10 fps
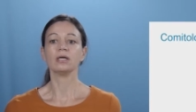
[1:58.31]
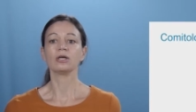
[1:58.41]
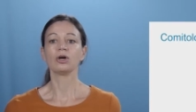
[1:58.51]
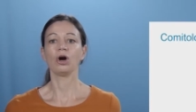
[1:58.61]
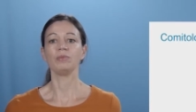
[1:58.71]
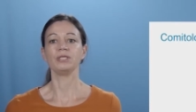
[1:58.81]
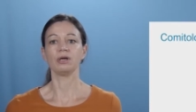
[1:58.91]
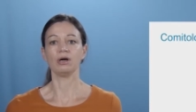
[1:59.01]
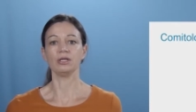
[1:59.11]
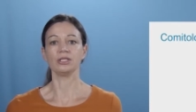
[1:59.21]

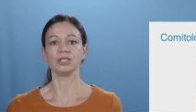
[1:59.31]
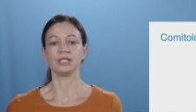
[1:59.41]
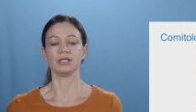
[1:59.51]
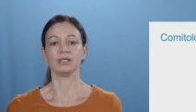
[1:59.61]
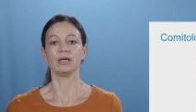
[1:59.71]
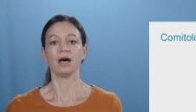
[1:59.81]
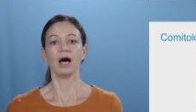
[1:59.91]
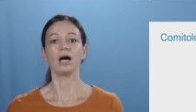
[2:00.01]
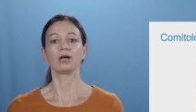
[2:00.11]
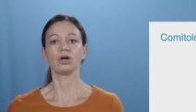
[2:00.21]
comitology
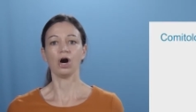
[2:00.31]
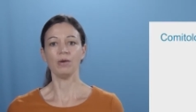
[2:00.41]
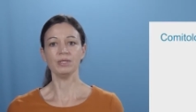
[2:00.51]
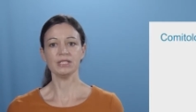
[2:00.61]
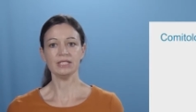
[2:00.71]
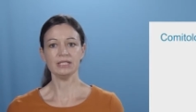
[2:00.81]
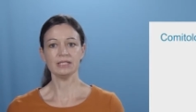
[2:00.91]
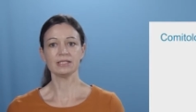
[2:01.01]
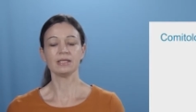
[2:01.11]
are committees